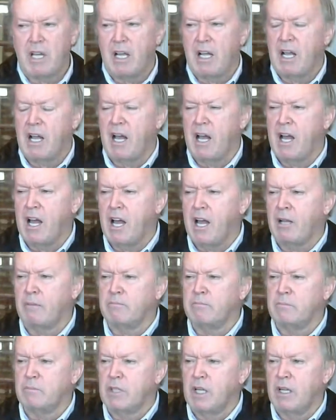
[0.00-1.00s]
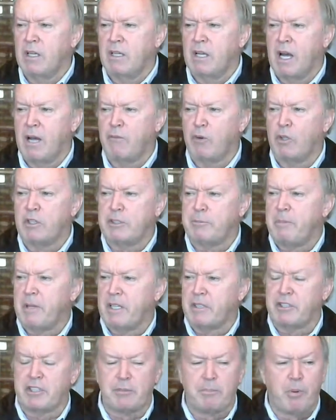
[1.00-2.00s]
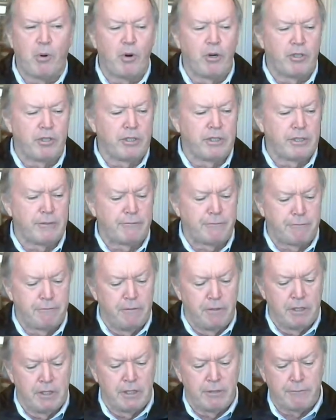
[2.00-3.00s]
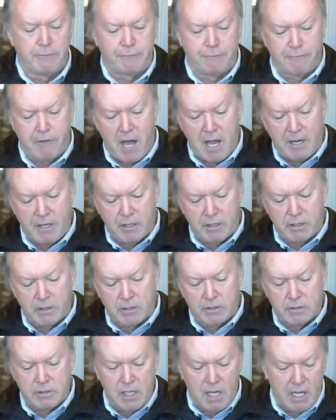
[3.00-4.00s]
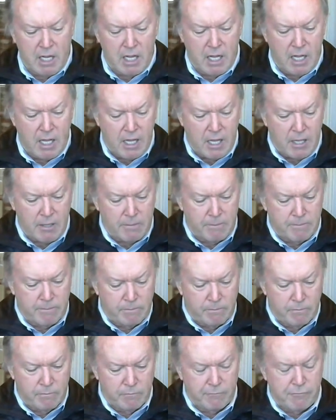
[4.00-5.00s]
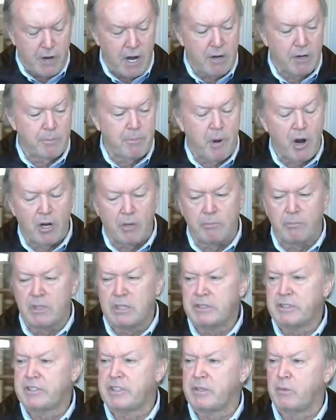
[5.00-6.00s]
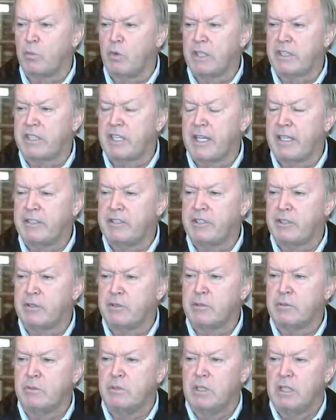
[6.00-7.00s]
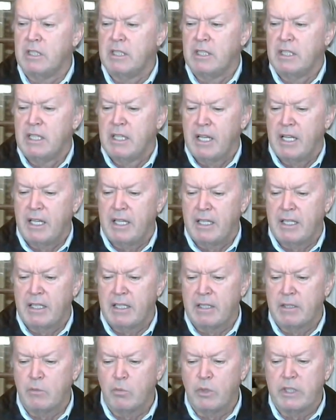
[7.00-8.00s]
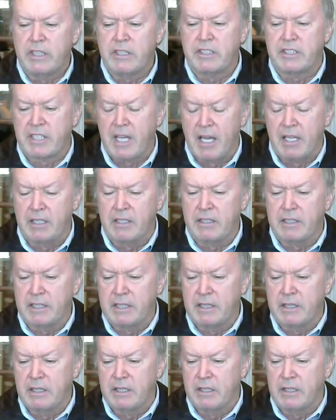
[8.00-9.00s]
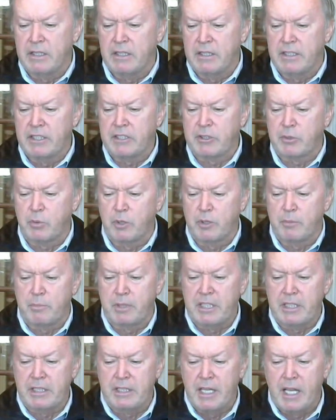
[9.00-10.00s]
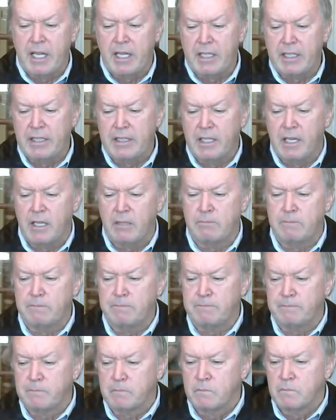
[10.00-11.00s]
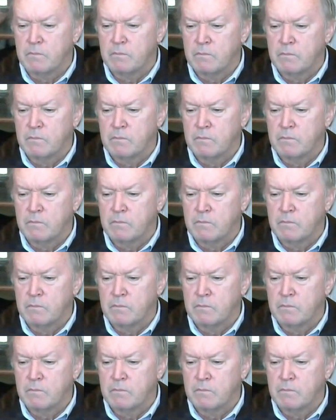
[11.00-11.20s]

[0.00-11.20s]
we. Um, I've always been a supporter of the, the fire um, fire departments and what they do, and we decided that, that this would be a um,